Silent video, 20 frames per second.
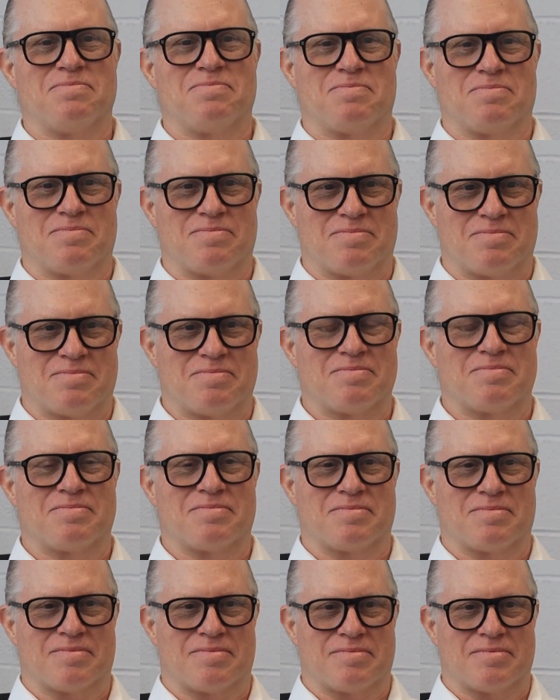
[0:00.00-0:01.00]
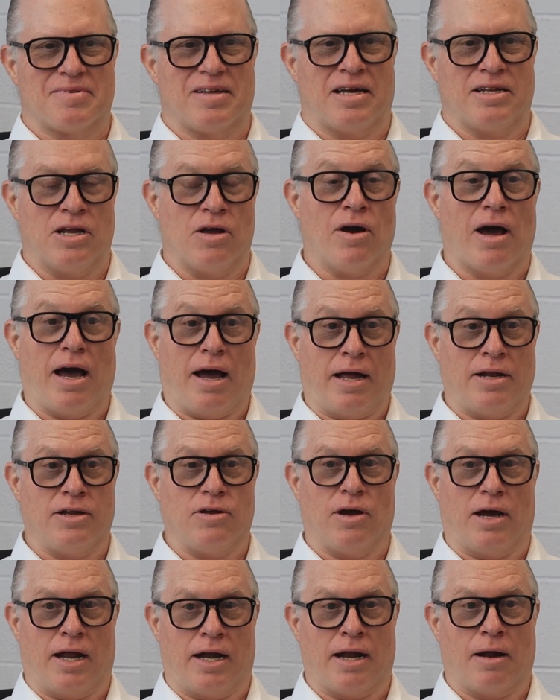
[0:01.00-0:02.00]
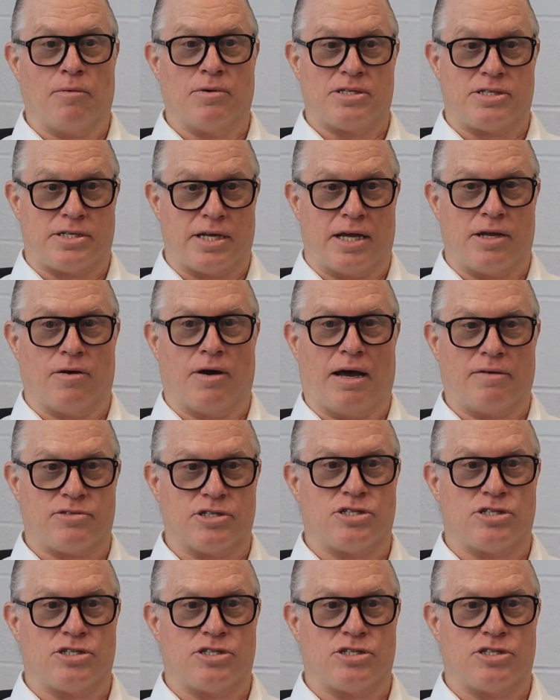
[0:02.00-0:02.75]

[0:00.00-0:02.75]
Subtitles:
It charts that. And I would say you have